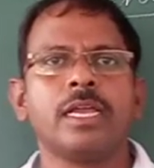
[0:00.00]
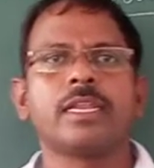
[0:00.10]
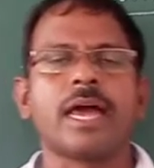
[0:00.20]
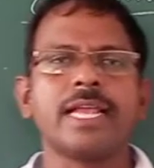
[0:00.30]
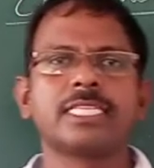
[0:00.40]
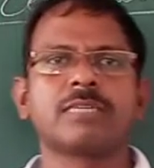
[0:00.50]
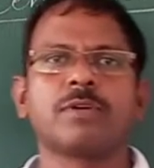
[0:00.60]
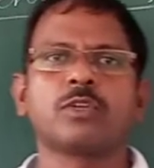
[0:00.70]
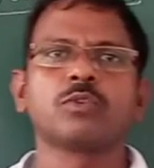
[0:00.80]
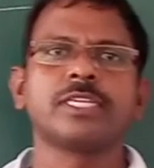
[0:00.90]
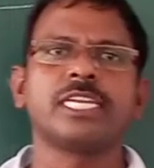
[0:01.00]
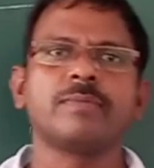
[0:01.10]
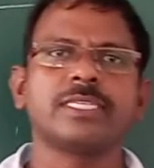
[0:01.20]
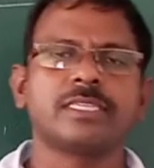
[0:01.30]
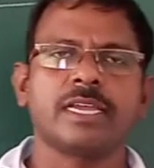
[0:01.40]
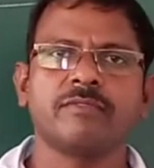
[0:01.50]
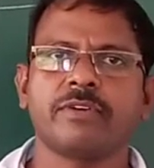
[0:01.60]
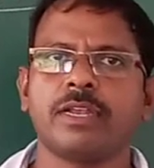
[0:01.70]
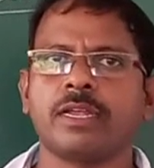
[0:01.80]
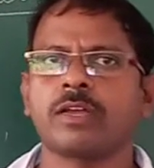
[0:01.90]
in Rayalaseema 2 centimeters
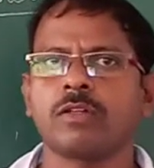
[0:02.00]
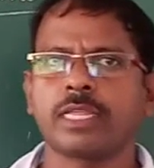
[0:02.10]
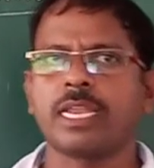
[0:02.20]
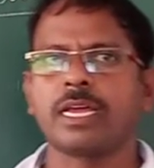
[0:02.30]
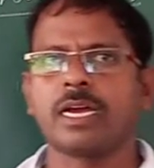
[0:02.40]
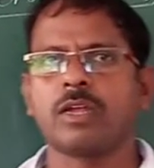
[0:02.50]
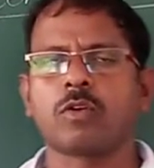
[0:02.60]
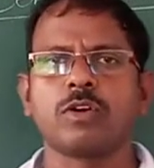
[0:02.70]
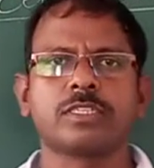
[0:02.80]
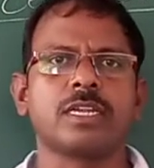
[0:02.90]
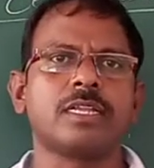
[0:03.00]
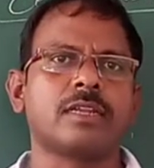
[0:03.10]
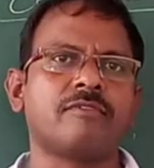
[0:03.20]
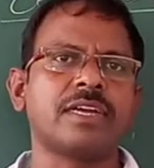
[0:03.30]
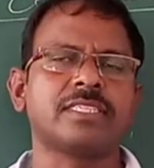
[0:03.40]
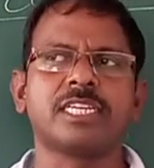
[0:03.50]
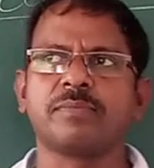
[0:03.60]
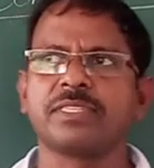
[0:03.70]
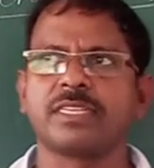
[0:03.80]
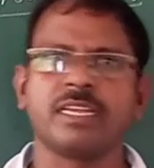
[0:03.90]
rainfall, Telangana, Coastal Andhra 5
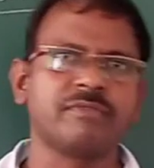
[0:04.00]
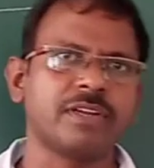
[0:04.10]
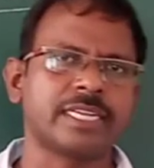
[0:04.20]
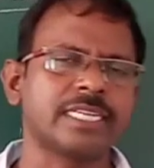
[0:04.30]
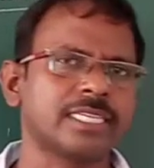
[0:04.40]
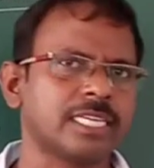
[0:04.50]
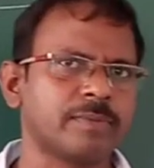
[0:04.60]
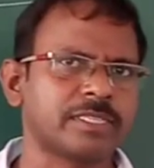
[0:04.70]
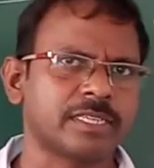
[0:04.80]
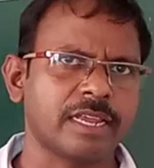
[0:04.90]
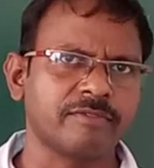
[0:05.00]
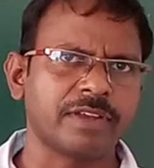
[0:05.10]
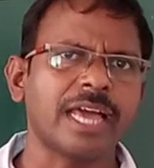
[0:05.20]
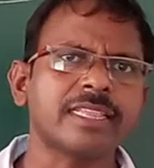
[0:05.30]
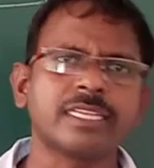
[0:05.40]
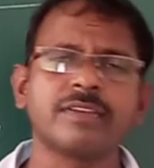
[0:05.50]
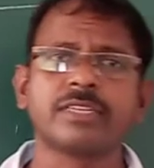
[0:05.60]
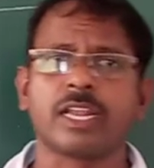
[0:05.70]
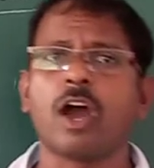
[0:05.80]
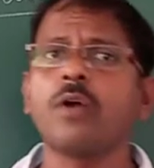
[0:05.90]
centimeters rainfall, 10 centimeters rainfall. Like that they
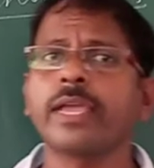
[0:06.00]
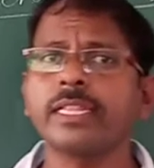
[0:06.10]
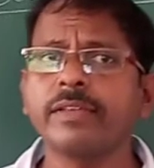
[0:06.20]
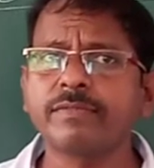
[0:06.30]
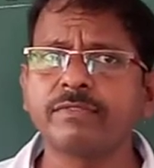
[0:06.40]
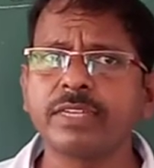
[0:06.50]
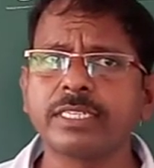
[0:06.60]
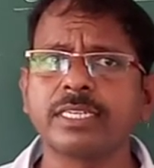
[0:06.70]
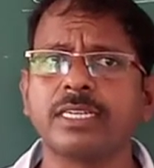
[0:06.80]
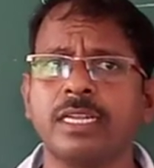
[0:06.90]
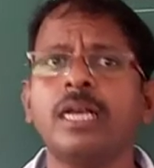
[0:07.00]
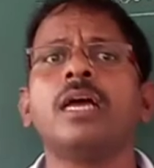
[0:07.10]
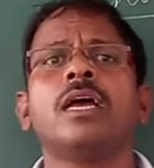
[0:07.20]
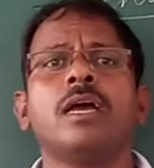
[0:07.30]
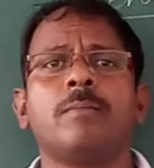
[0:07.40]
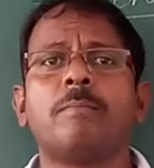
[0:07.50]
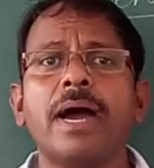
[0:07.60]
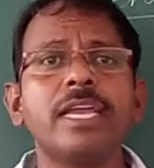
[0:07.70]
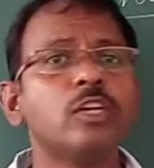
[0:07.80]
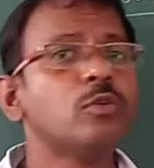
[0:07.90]
will tell. How can they will tell?
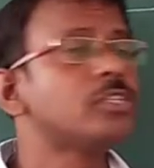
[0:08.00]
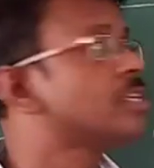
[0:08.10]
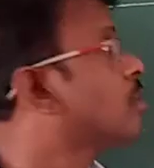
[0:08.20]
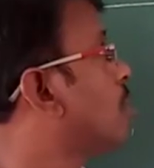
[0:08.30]
By using